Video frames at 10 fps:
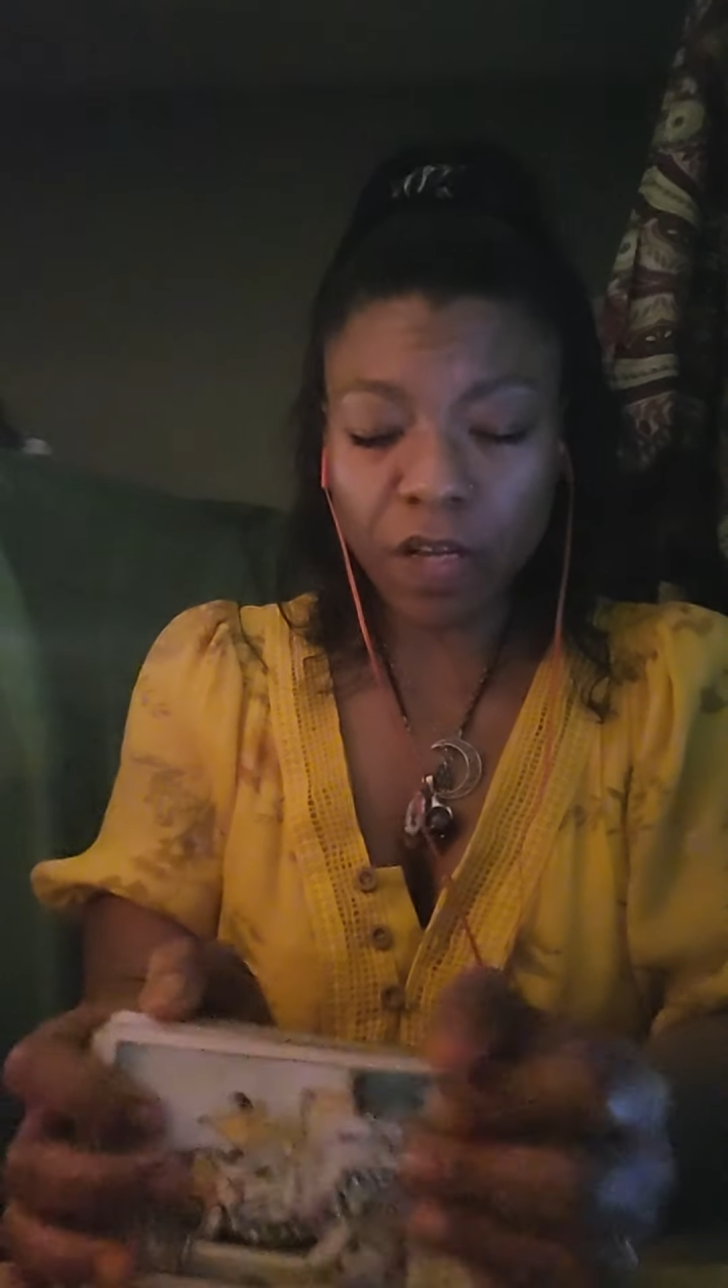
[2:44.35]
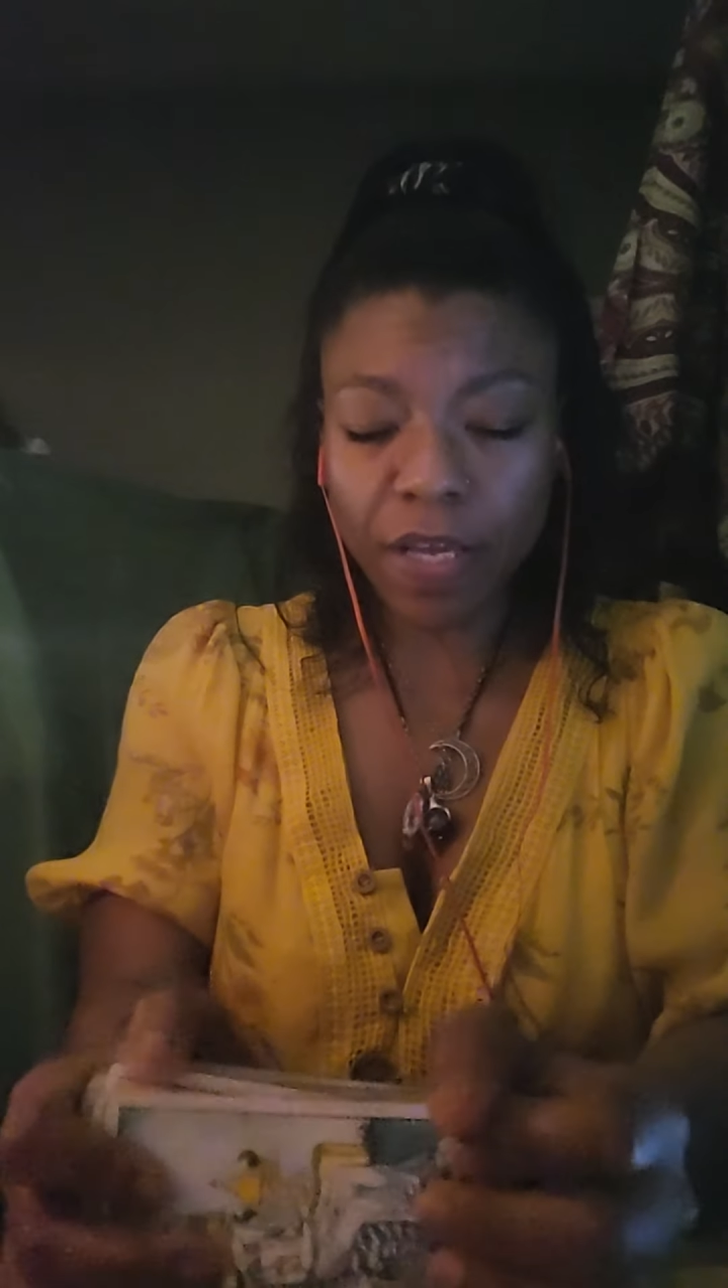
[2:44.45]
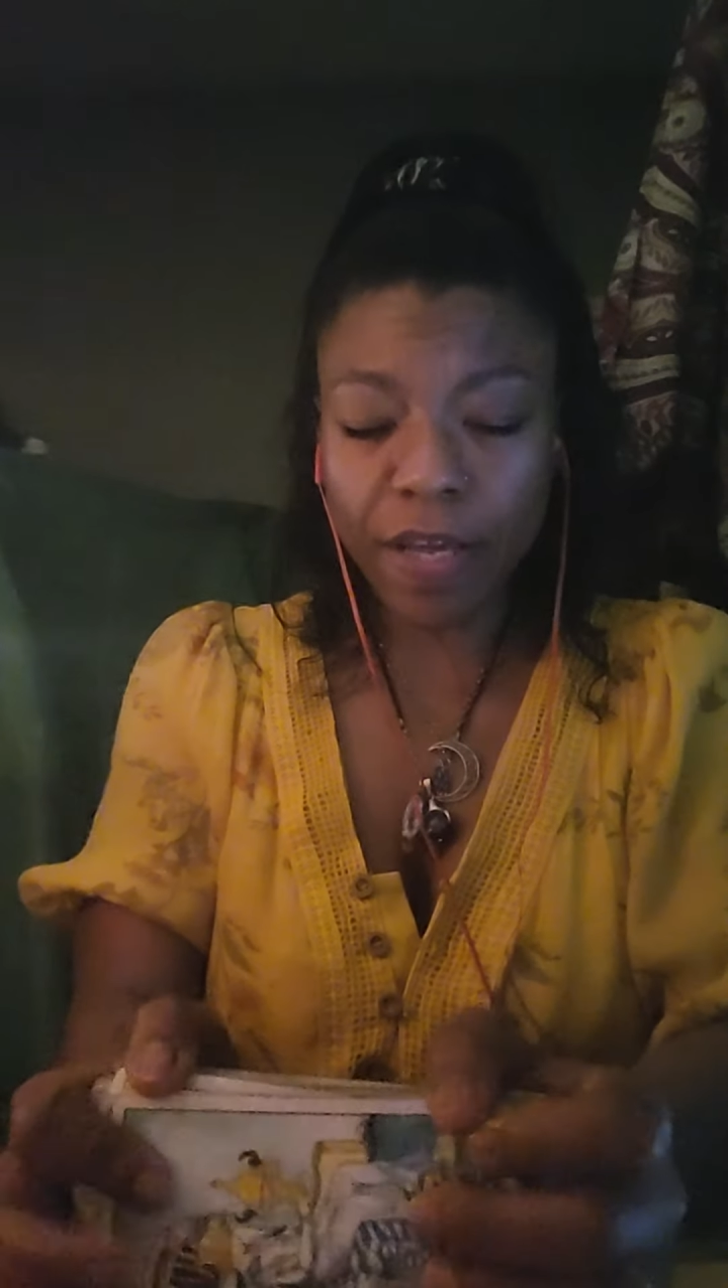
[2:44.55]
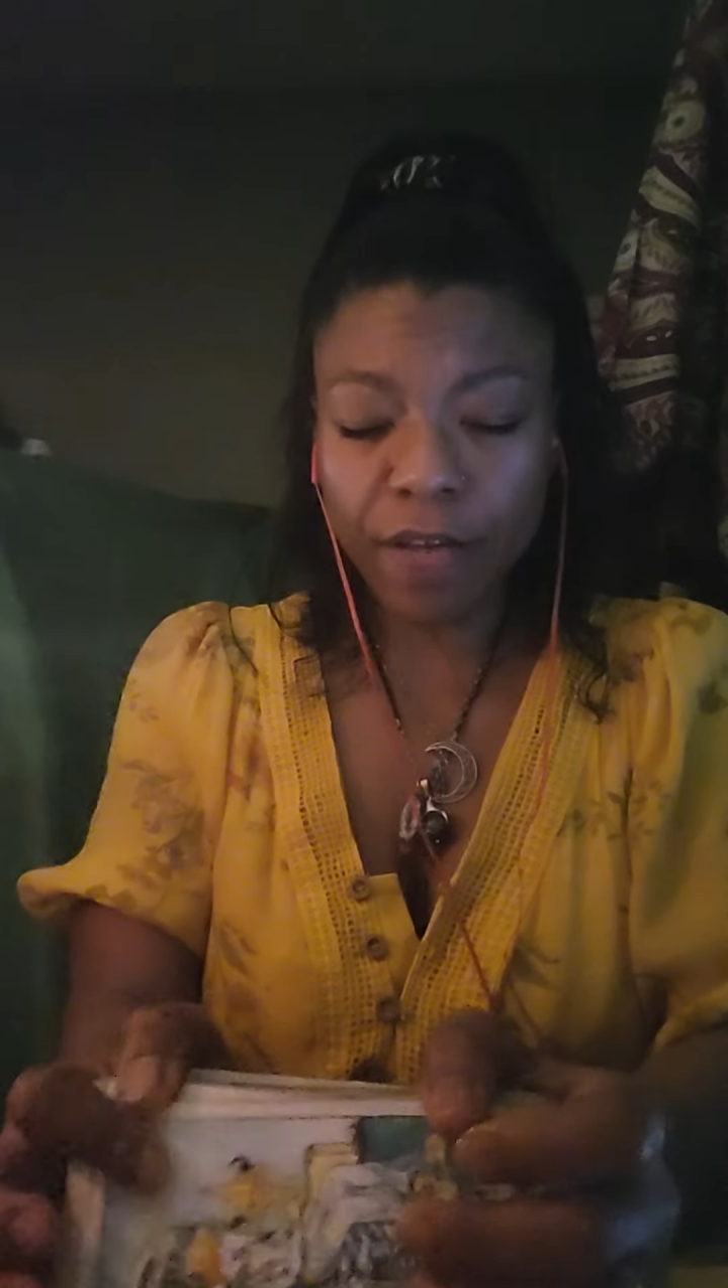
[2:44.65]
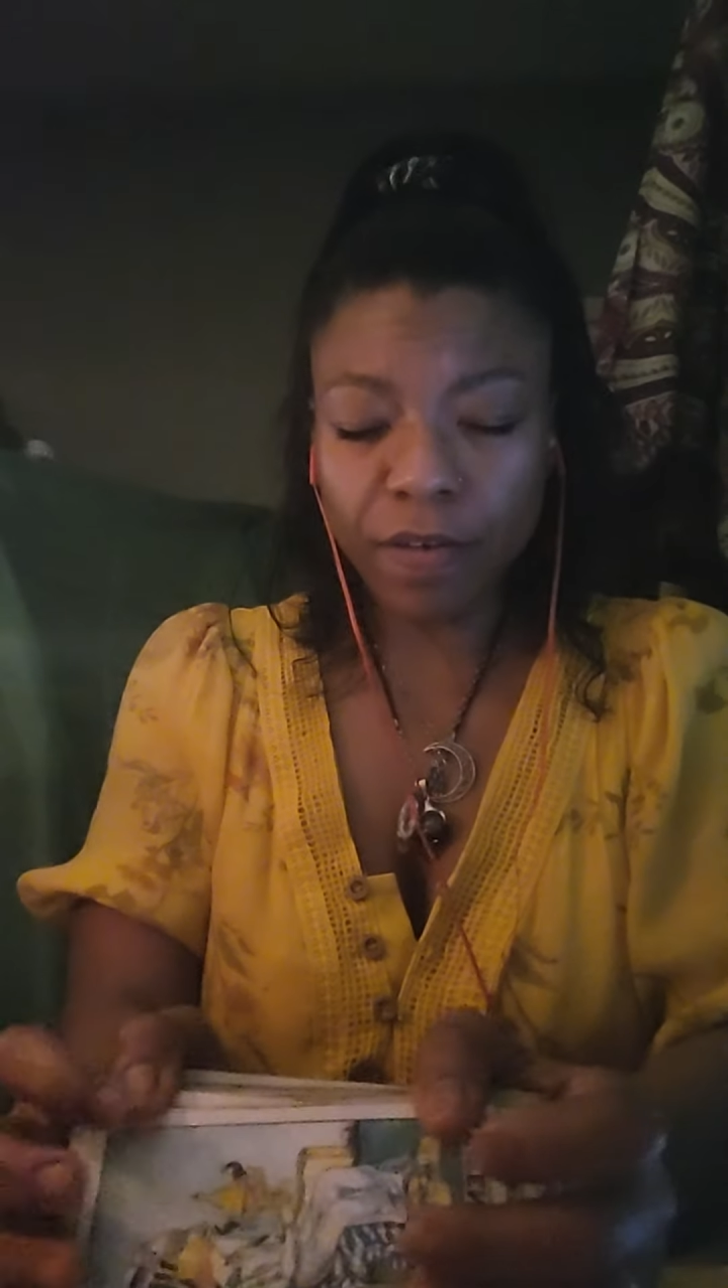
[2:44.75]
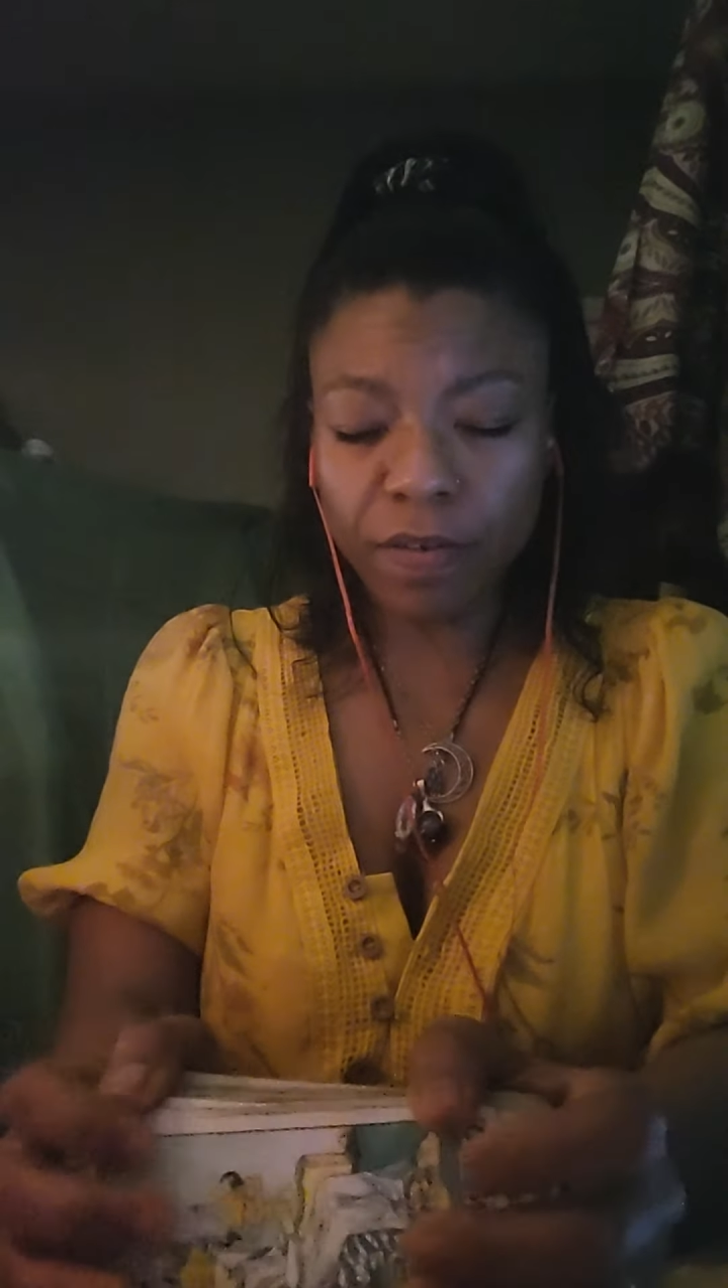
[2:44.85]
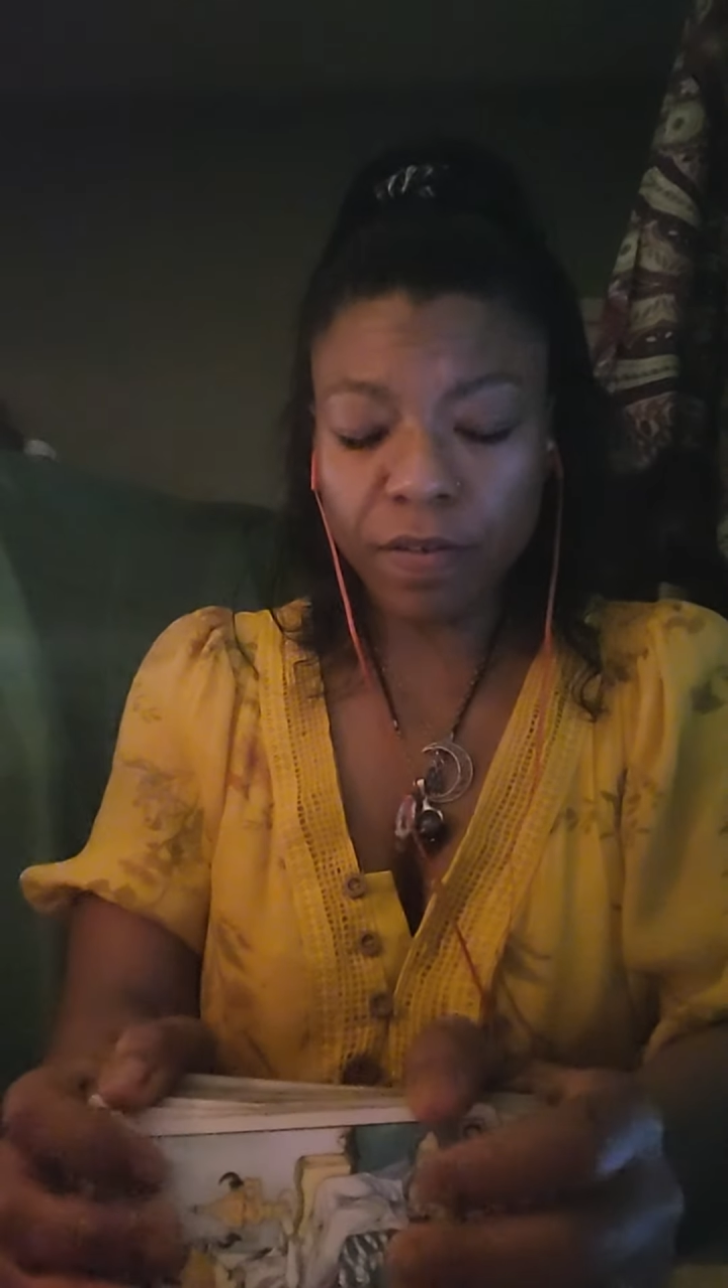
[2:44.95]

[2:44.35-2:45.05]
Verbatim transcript: again.